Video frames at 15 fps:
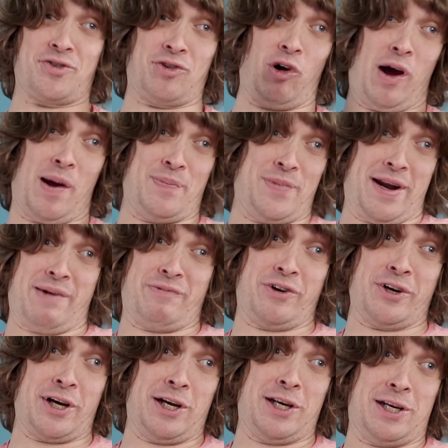so I'm
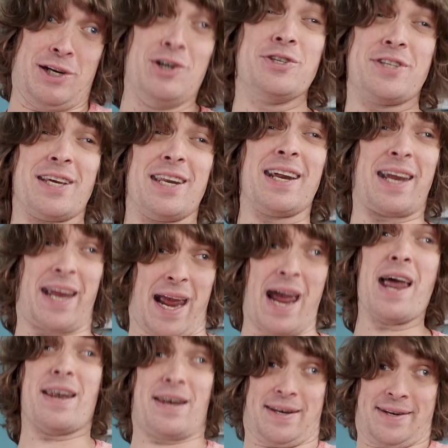never going to use it
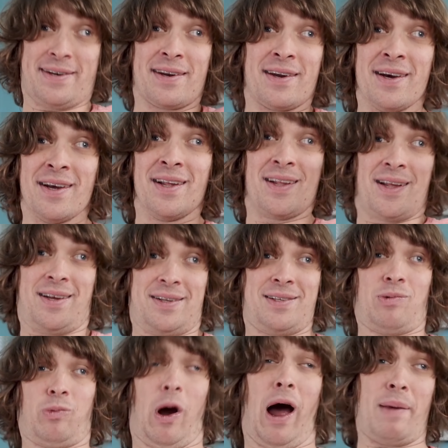again. This is
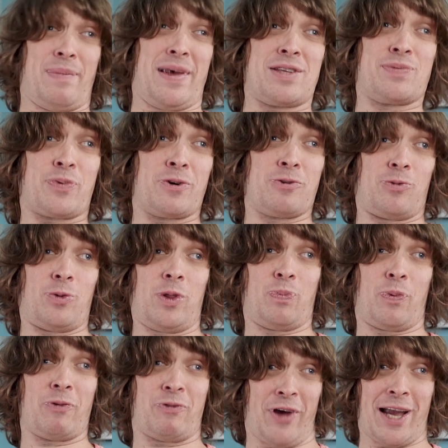why I mess with
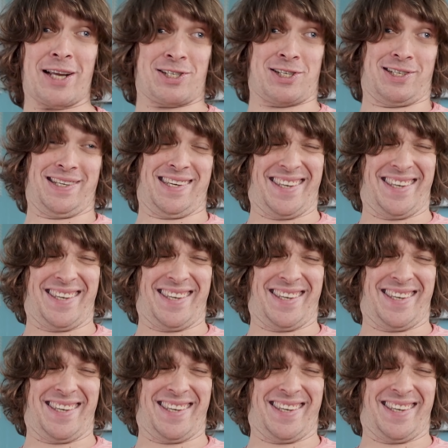perfection.